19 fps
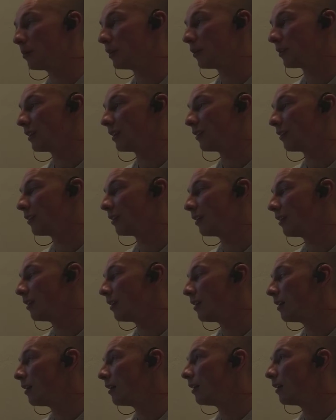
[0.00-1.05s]
business.
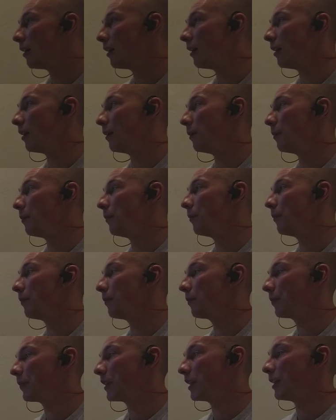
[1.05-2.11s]
And
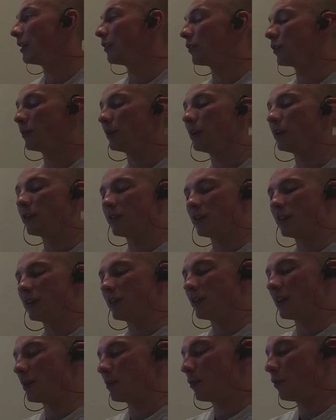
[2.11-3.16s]
so here's an
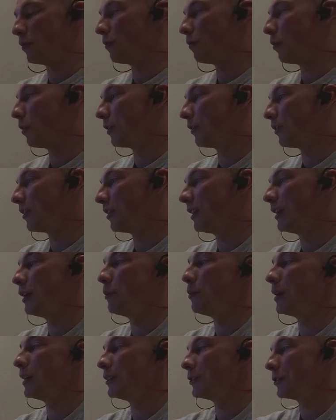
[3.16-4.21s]
example of one city you
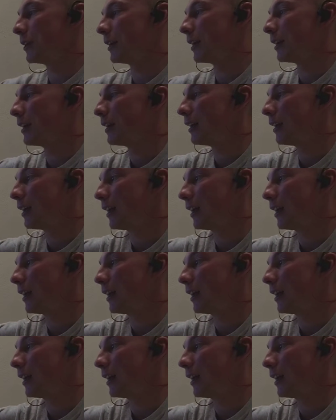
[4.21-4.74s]
might track.